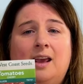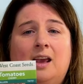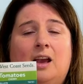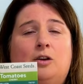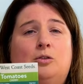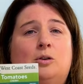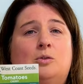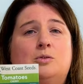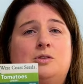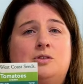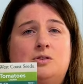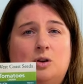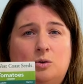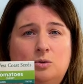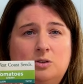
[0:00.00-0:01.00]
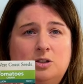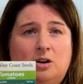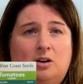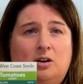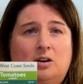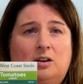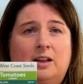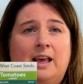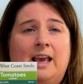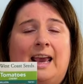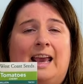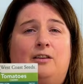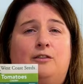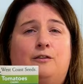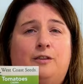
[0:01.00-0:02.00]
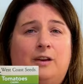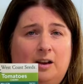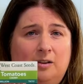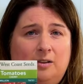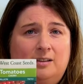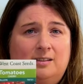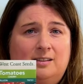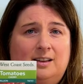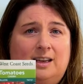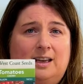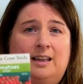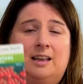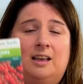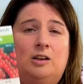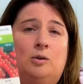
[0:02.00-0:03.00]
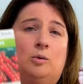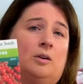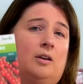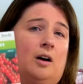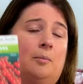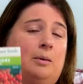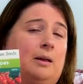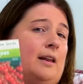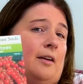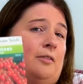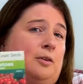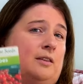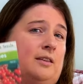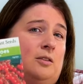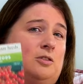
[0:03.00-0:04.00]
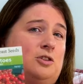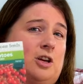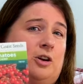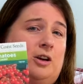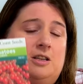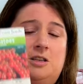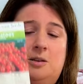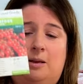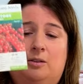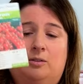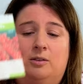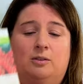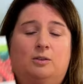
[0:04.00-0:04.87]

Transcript: It grows so tall and vigorously that you will not be left without cherry tomatoes.